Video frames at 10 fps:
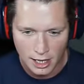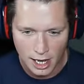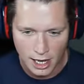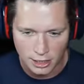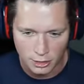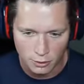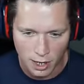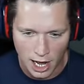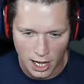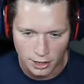and you,
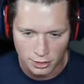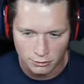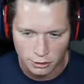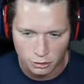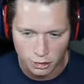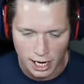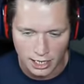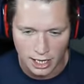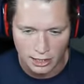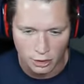uh, you, you try it
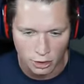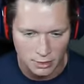again. You know what I